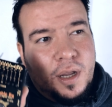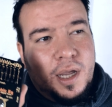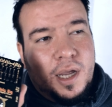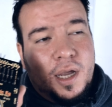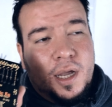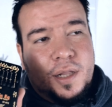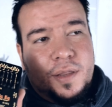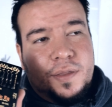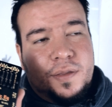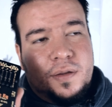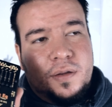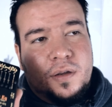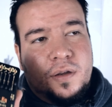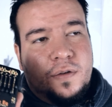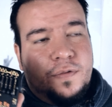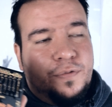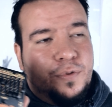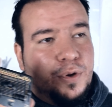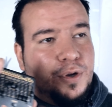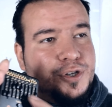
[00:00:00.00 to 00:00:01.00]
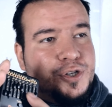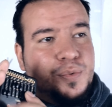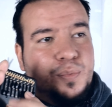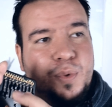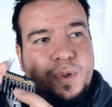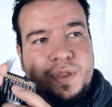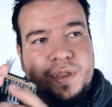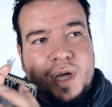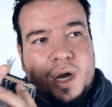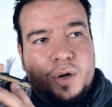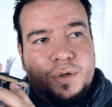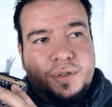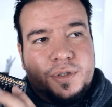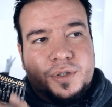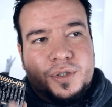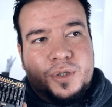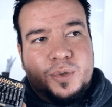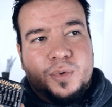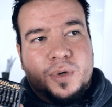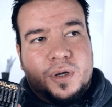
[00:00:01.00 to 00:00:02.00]
and the version without the
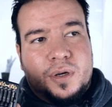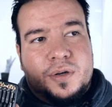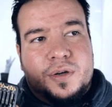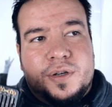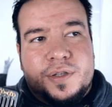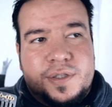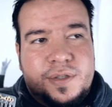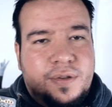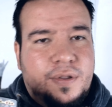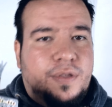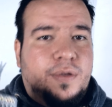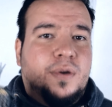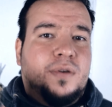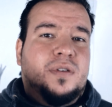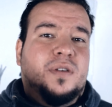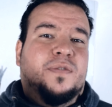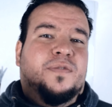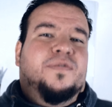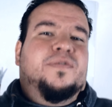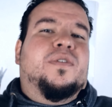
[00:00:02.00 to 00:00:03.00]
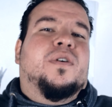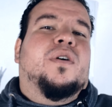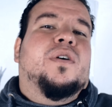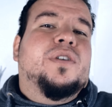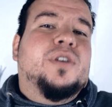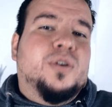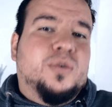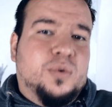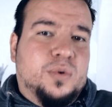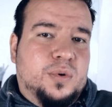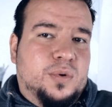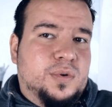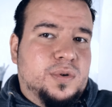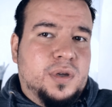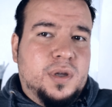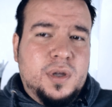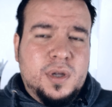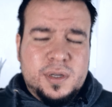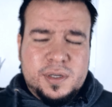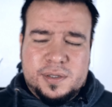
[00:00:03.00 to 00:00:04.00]
tuner costs 34 euro.
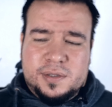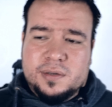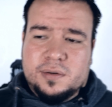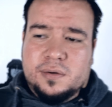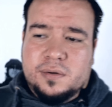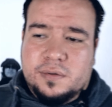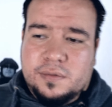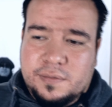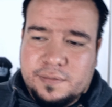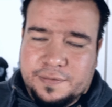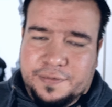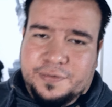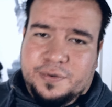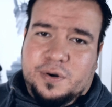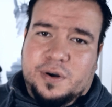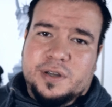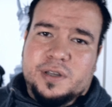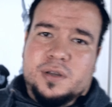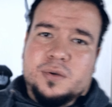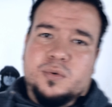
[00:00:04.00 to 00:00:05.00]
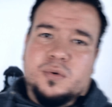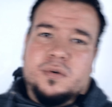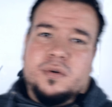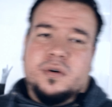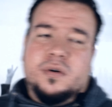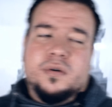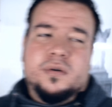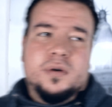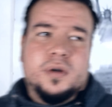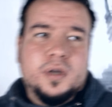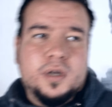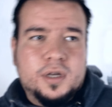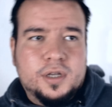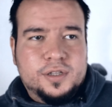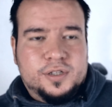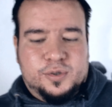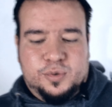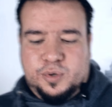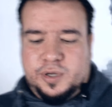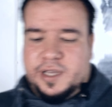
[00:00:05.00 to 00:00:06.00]
So 4 euro
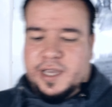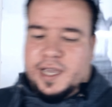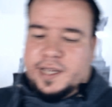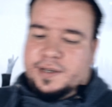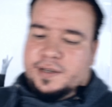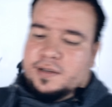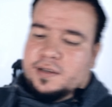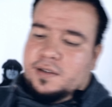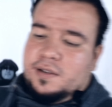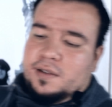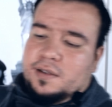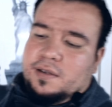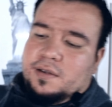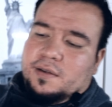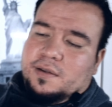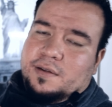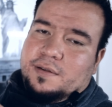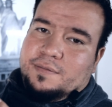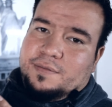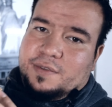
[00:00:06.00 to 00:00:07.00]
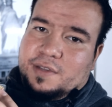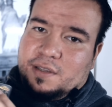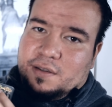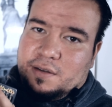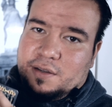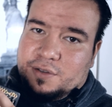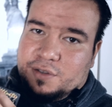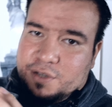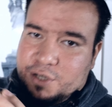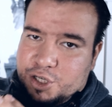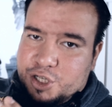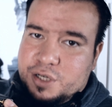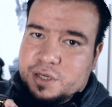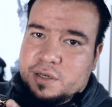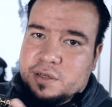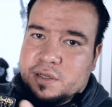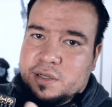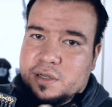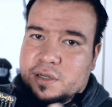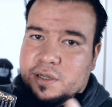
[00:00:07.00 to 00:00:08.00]
to get the
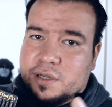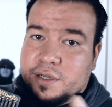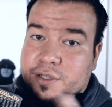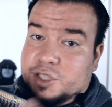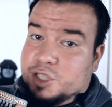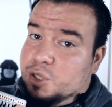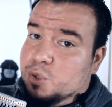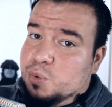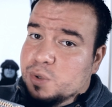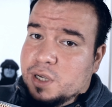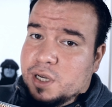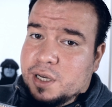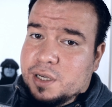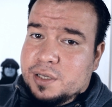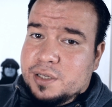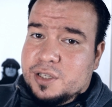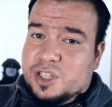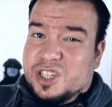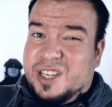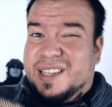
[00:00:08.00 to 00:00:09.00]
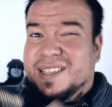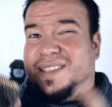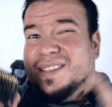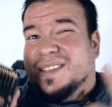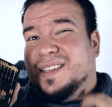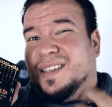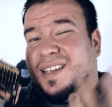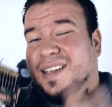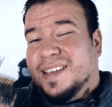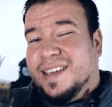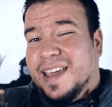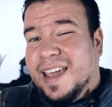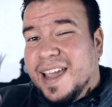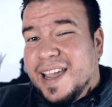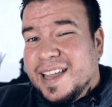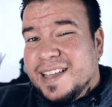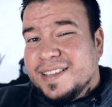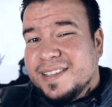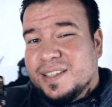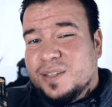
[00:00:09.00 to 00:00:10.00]
additional tuner just in
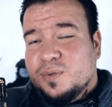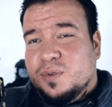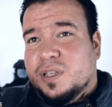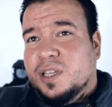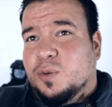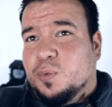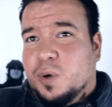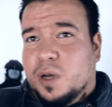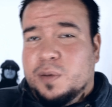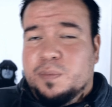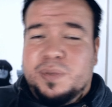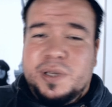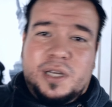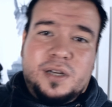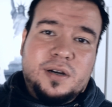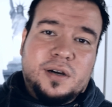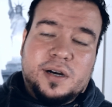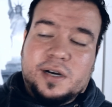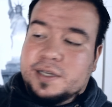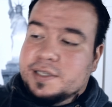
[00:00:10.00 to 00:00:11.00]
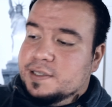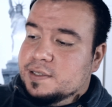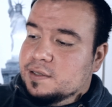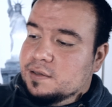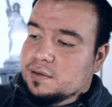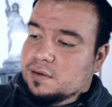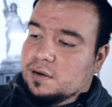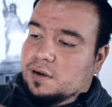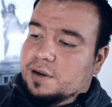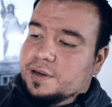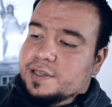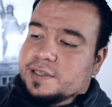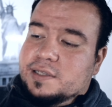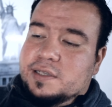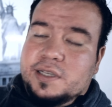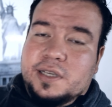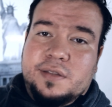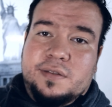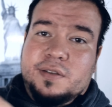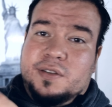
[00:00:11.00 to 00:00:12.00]
case you need one, because
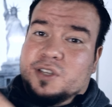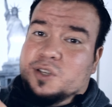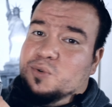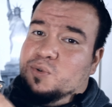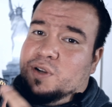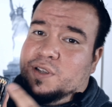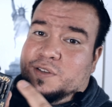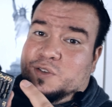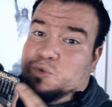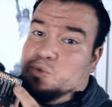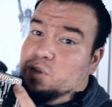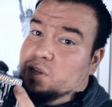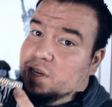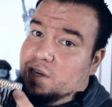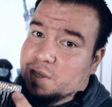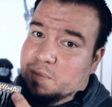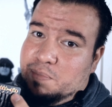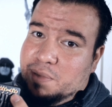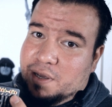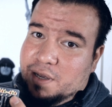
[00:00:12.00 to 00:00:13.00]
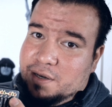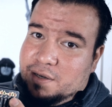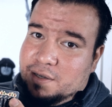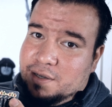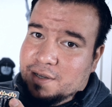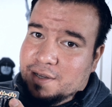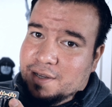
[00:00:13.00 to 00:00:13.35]
honestly the tuner is really bad.